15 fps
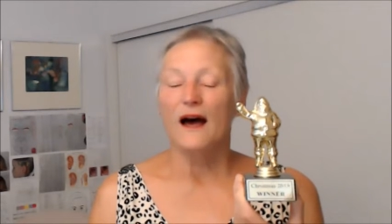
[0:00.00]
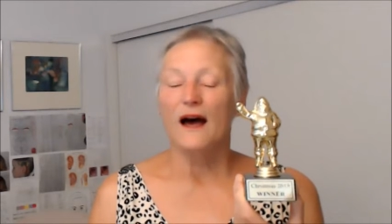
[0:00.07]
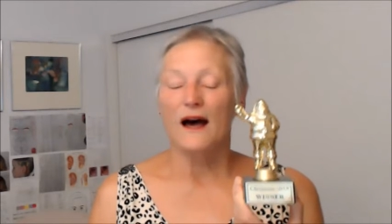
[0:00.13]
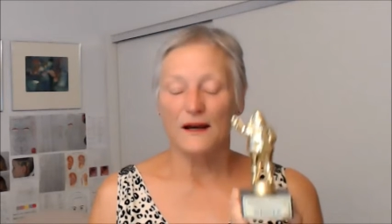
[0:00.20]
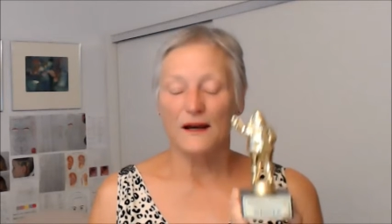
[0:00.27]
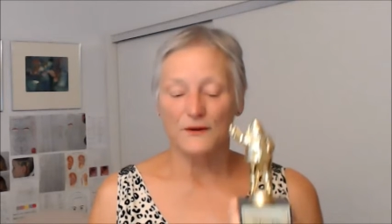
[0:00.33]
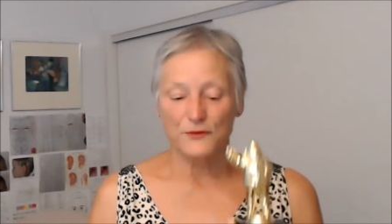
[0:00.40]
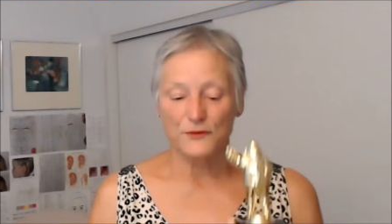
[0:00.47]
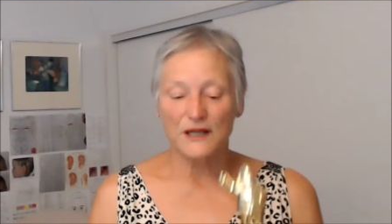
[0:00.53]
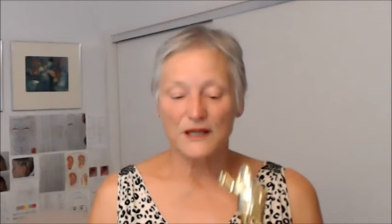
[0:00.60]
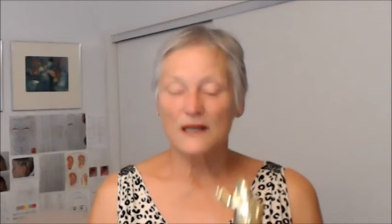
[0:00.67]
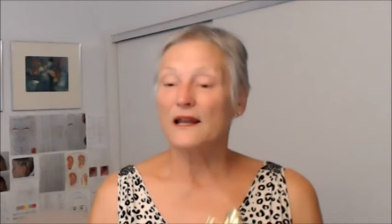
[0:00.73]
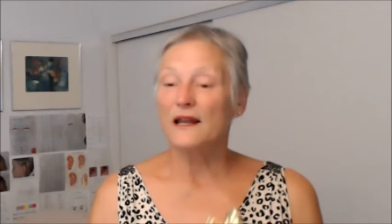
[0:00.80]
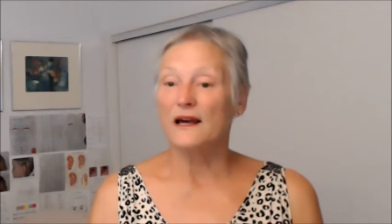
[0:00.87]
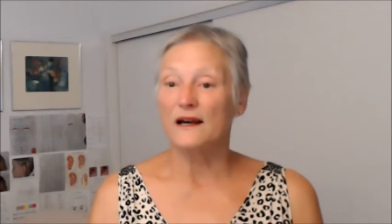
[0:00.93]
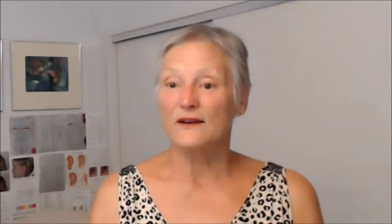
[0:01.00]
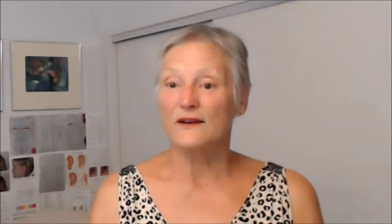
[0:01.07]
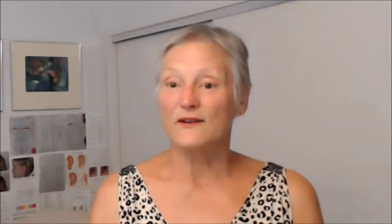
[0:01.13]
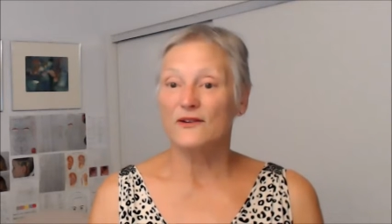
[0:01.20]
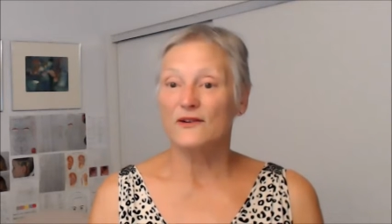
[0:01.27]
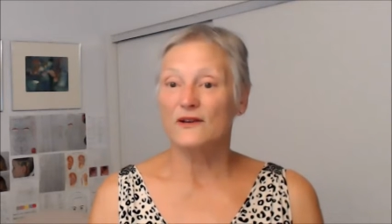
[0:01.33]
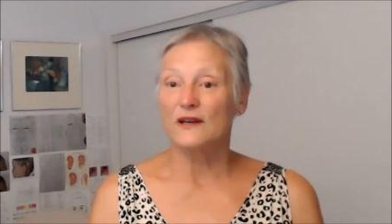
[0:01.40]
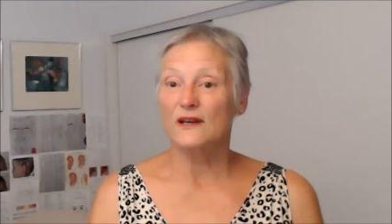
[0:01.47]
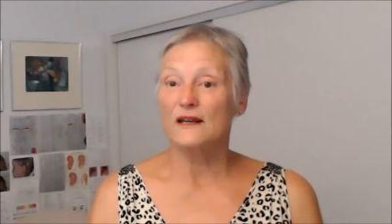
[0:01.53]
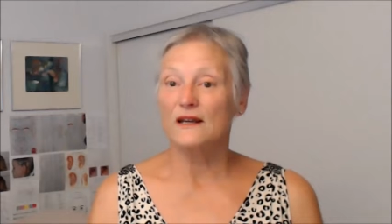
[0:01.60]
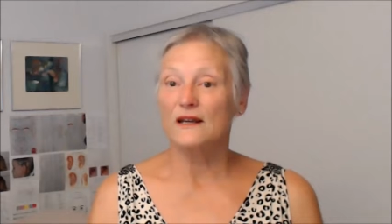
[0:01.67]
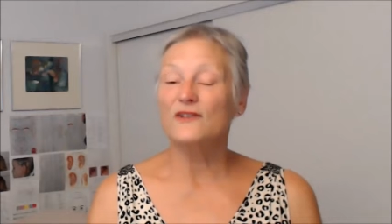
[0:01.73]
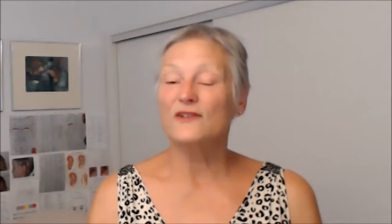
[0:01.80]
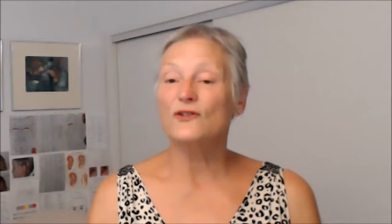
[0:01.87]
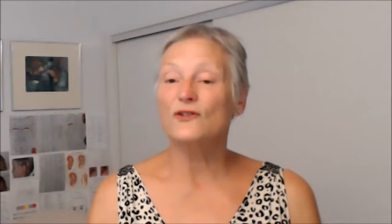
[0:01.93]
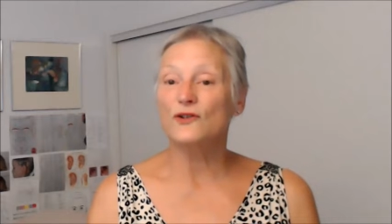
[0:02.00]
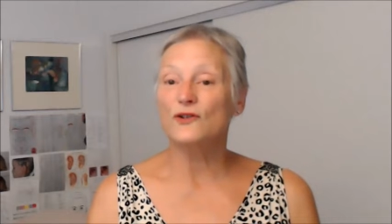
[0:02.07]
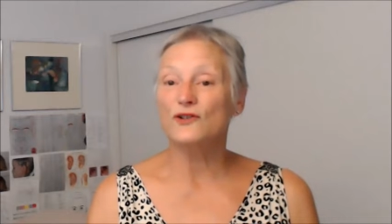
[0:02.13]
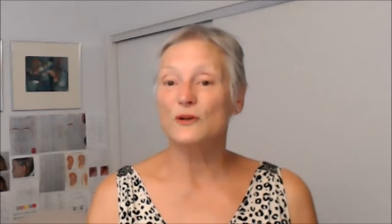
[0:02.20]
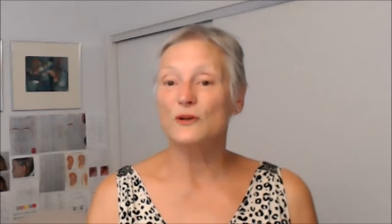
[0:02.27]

I realized it is not